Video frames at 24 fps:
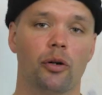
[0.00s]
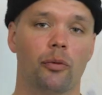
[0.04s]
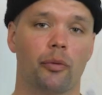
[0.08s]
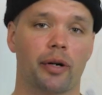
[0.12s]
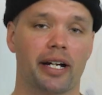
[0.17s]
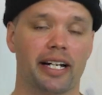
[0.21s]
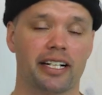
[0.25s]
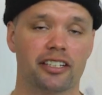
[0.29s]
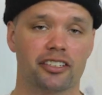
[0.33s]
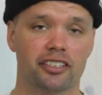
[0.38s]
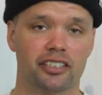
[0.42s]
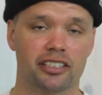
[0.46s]

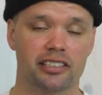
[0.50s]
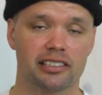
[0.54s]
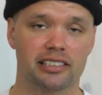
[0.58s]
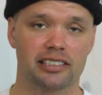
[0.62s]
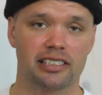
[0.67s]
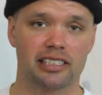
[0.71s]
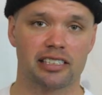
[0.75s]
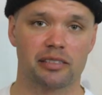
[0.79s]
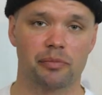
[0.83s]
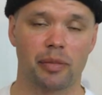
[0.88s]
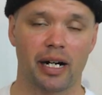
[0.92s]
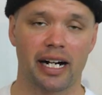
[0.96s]
We
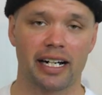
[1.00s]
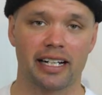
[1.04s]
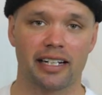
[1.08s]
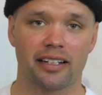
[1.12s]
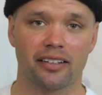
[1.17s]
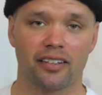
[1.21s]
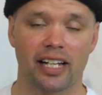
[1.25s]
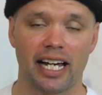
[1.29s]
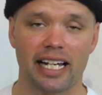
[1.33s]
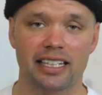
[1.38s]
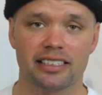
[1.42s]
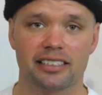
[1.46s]
introduced this
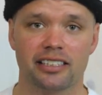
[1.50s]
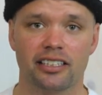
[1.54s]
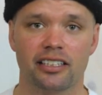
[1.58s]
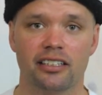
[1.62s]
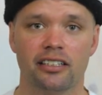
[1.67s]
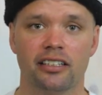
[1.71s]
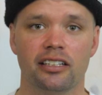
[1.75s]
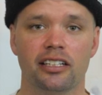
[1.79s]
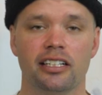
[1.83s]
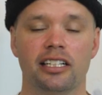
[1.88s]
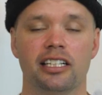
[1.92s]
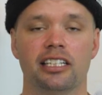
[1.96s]
binding last
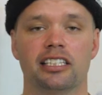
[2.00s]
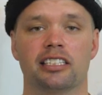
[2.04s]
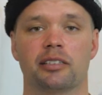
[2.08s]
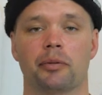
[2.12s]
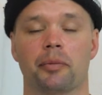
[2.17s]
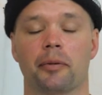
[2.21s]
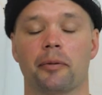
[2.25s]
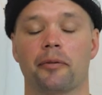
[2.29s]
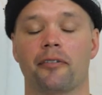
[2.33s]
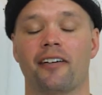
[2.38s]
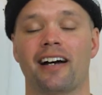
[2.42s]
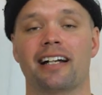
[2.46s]
year
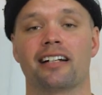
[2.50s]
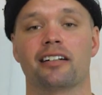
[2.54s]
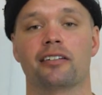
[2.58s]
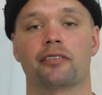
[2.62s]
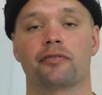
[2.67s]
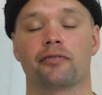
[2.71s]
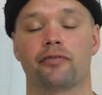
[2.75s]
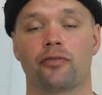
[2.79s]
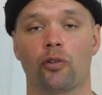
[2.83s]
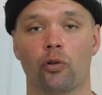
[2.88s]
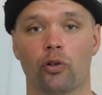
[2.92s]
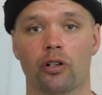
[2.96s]
to provide an
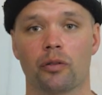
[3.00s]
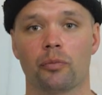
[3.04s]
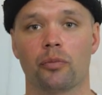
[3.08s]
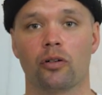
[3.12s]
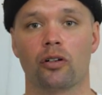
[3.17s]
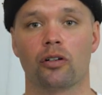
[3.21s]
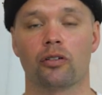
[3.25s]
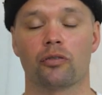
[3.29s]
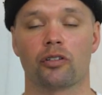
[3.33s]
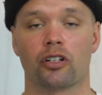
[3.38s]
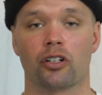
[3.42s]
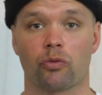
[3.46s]

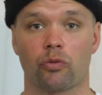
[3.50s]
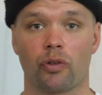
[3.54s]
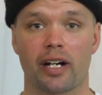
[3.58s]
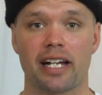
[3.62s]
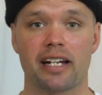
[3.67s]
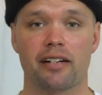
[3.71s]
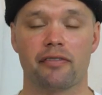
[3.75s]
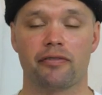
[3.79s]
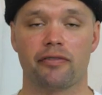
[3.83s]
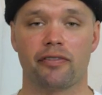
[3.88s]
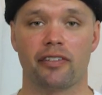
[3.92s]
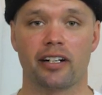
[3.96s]
affordable,
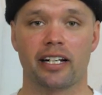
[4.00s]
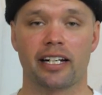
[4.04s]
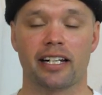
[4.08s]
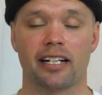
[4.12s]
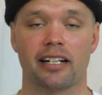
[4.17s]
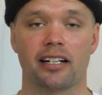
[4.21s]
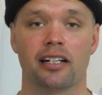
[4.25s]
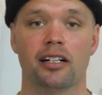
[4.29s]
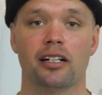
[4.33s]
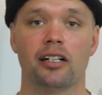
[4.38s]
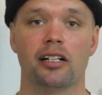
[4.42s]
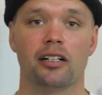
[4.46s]

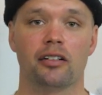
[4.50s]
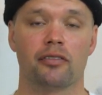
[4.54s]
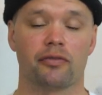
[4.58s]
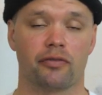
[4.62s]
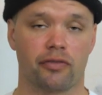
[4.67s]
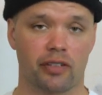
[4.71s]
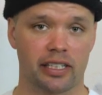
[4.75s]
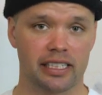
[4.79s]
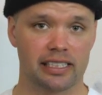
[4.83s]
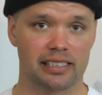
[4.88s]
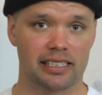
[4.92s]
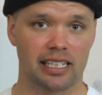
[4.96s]
great-fitting
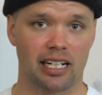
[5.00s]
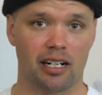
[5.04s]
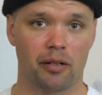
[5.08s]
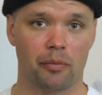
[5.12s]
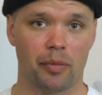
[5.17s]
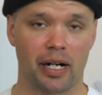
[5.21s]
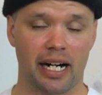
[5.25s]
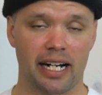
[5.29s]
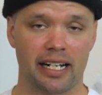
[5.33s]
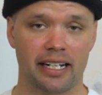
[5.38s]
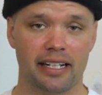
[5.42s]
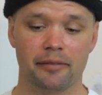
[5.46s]
freestyle
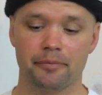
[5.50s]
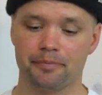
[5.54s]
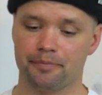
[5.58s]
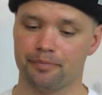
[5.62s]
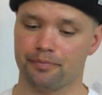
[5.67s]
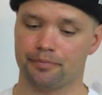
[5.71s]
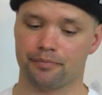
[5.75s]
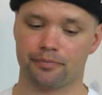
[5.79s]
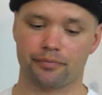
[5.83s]
binding.